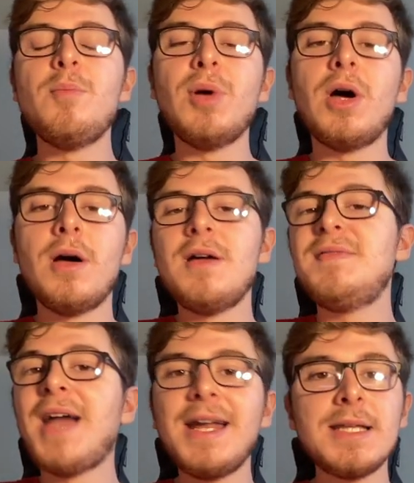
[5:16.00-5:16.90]
but
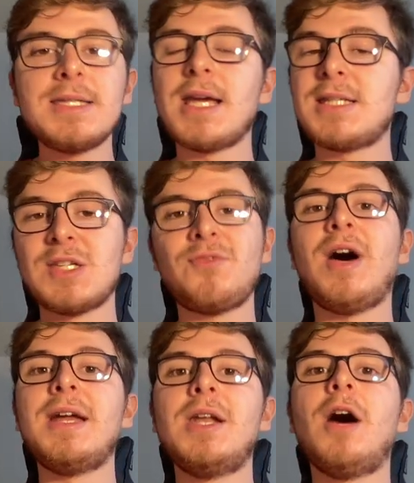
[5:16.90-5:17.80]
9 and 6 is
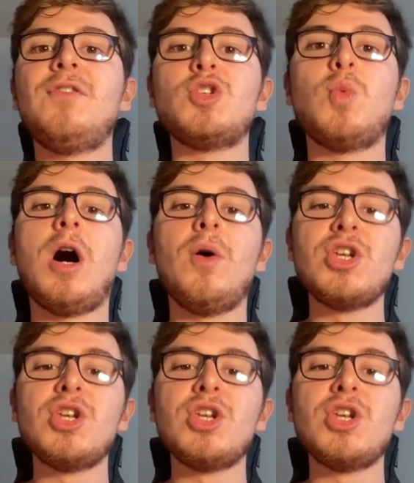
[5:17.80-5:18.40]
fine enough as well.